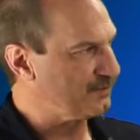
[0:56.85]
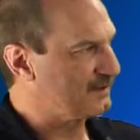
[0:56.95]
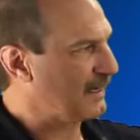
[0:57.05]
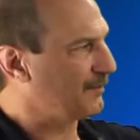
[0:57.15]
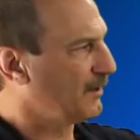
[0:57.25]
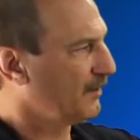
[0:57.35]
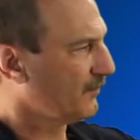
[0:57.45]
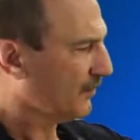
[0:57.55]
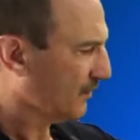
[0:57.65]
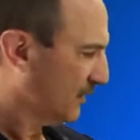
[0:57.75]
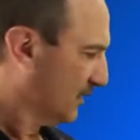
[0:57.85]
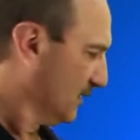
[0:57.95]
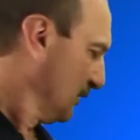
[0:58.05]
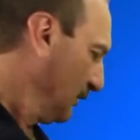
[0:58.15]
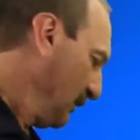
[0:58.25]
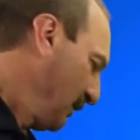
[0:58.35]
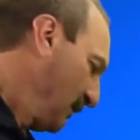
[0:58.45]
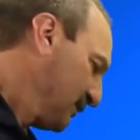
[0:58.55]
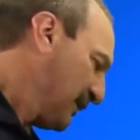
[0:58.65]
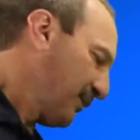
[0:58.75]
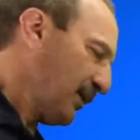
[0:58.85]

the top cover. Top